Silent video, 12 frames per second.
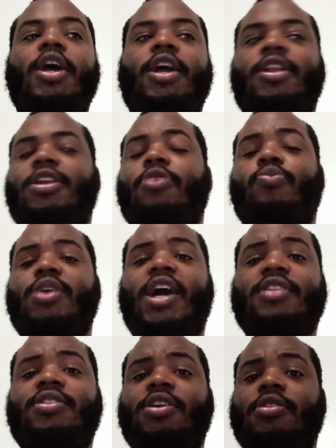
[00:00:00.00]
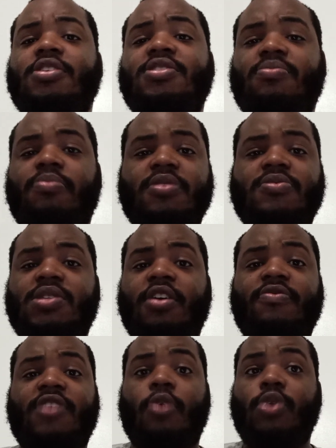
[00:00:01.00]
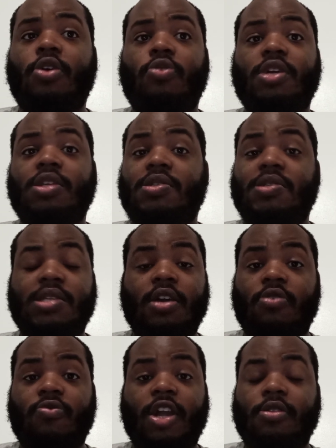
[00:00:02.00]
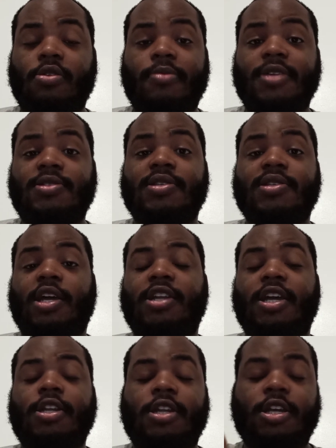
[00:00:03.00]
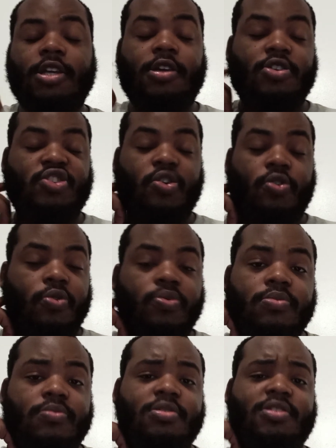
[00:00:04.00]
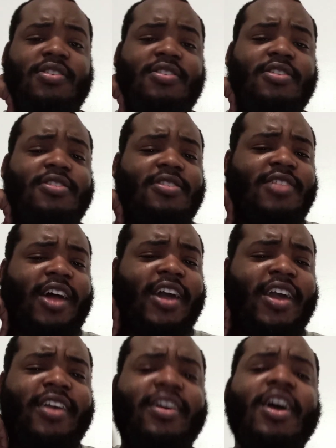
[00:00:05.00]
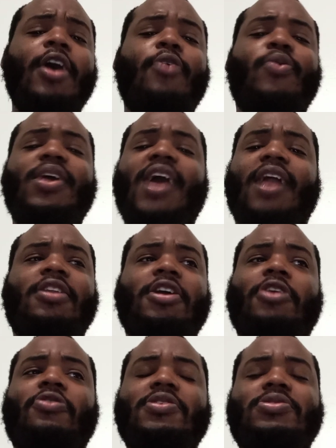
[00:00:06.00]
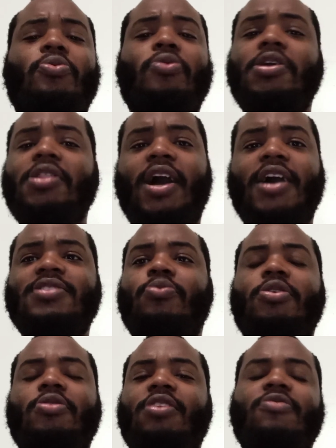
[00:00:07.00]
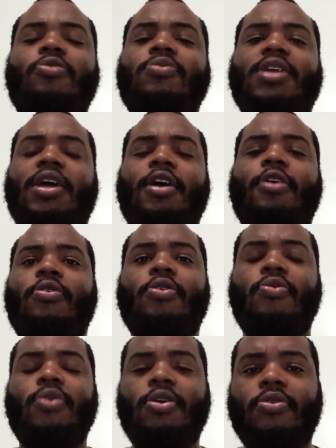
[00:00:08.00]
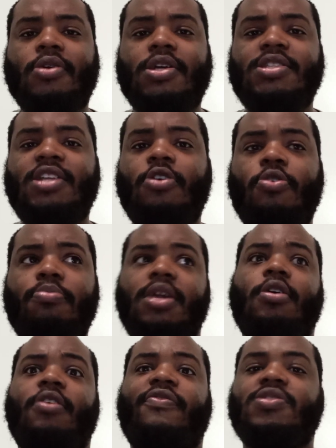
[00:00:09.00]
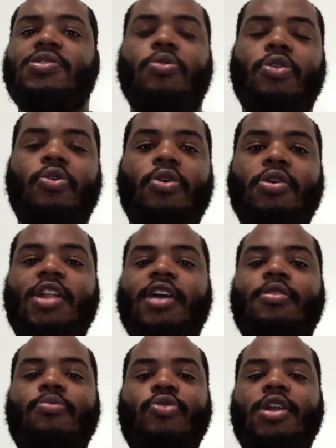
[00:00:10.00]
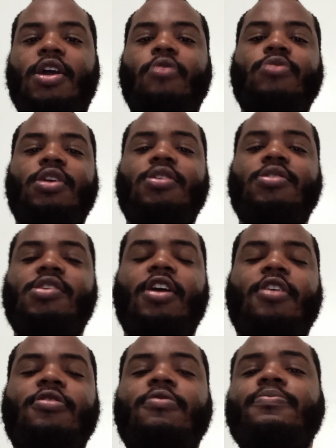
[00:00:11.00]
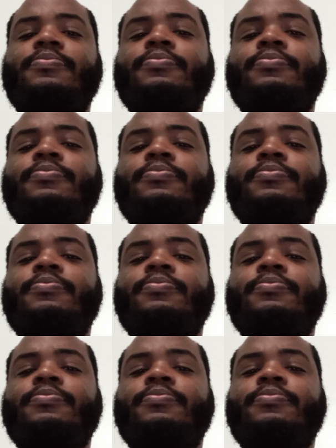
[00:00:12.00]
And then we got the Elizabeth stuff that we don't get to see on a regular basis. Like, they need to get control. Like, we got lingering storylines and we don't even know what the hell going on. Because they don't be on for so long. Like, come on now. Get it together.